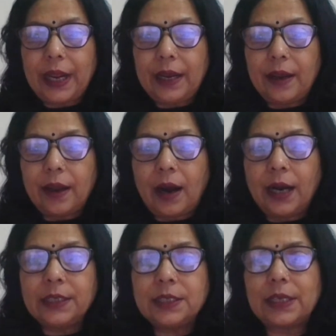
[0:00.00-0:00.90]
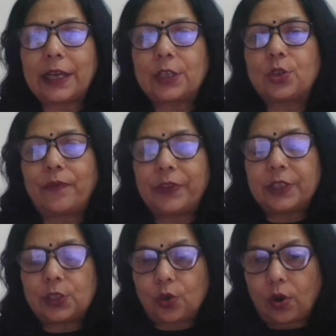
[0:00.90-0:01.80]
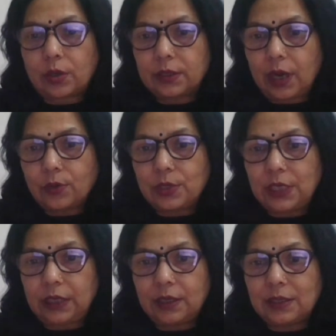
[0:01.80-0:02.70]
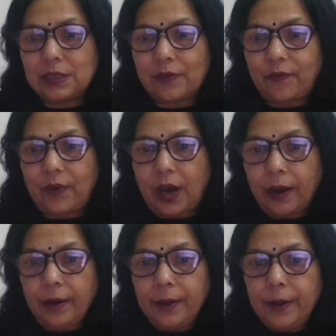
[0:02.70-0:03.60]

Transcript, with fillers: enlarged section of the stalk. Now see, this is the flower.